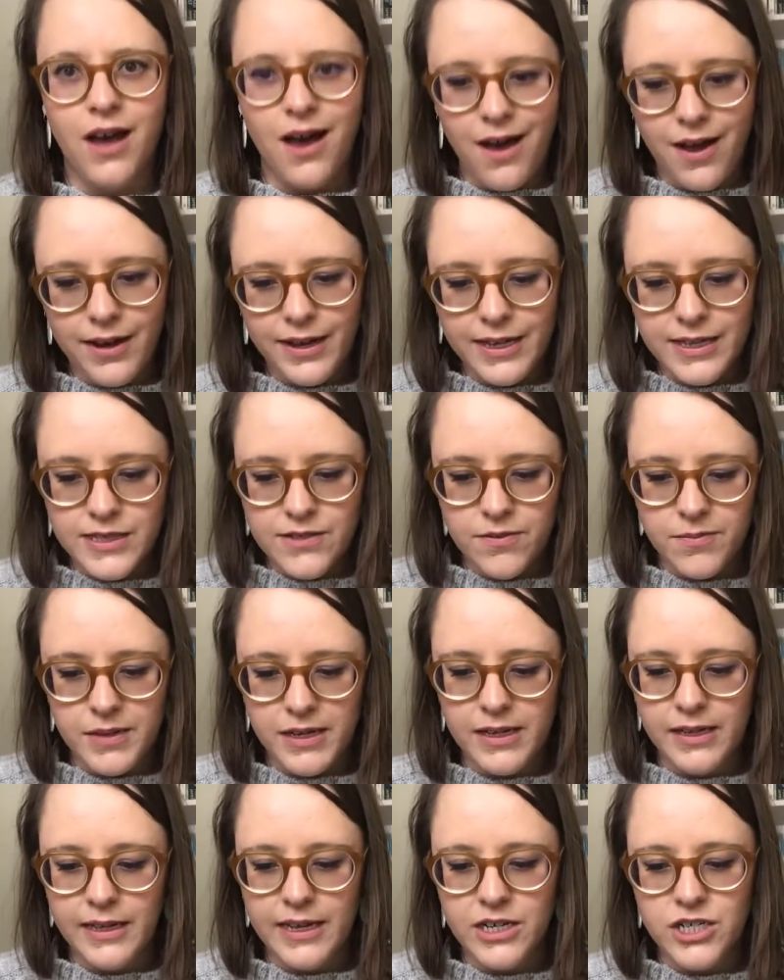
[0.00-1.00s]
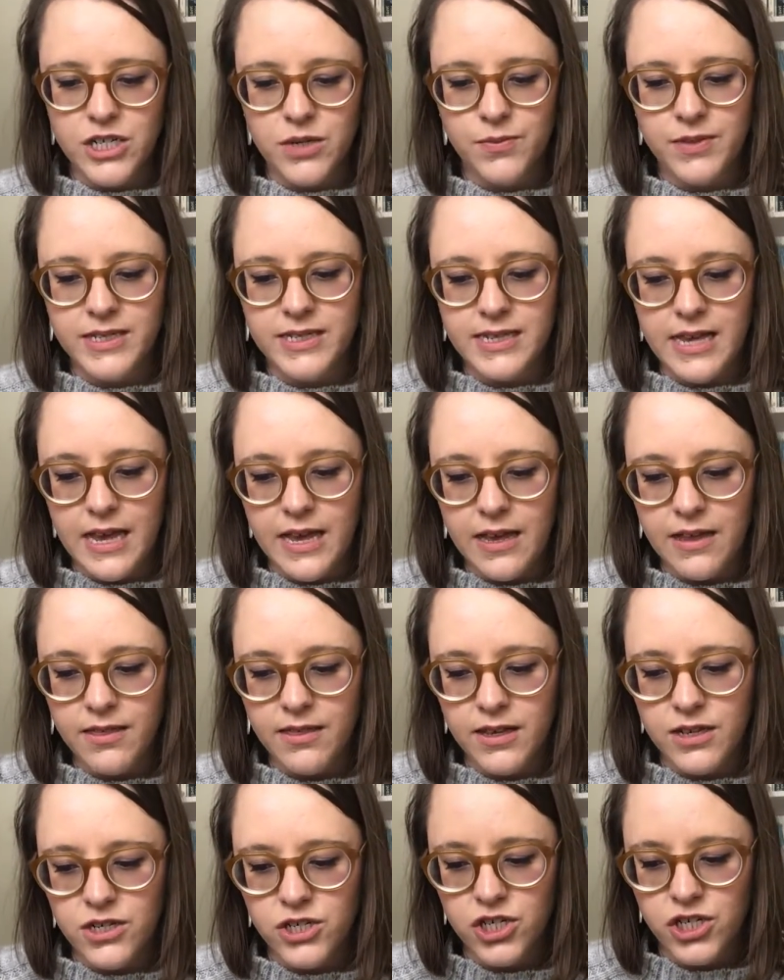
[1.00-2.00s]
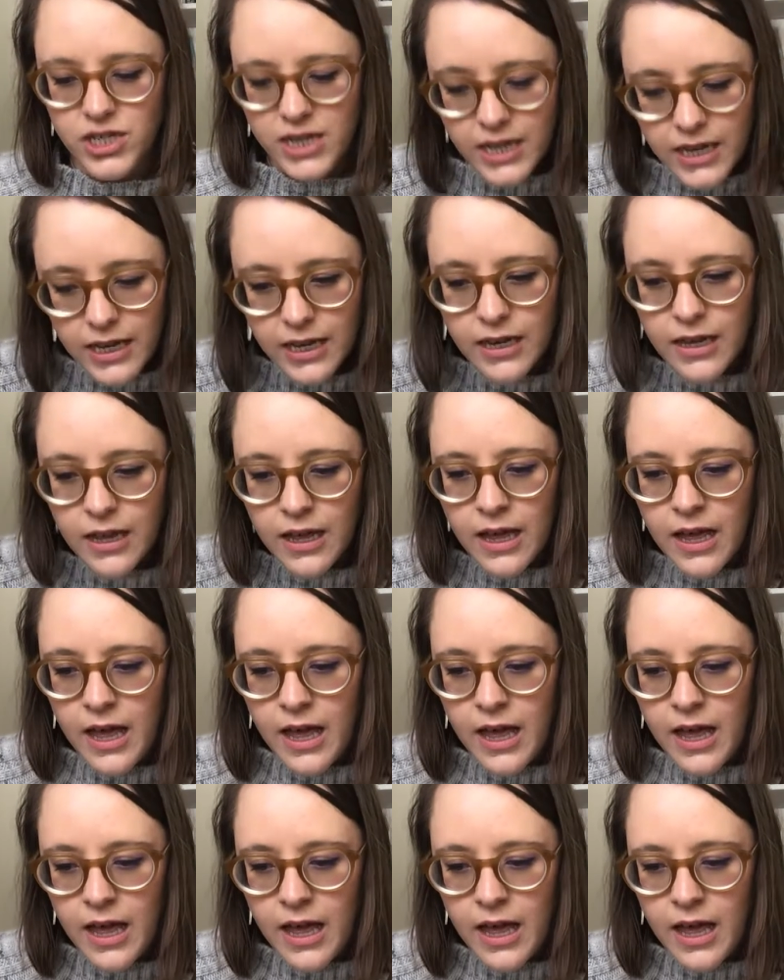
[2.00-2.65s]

cardigans from the collection, was saying that she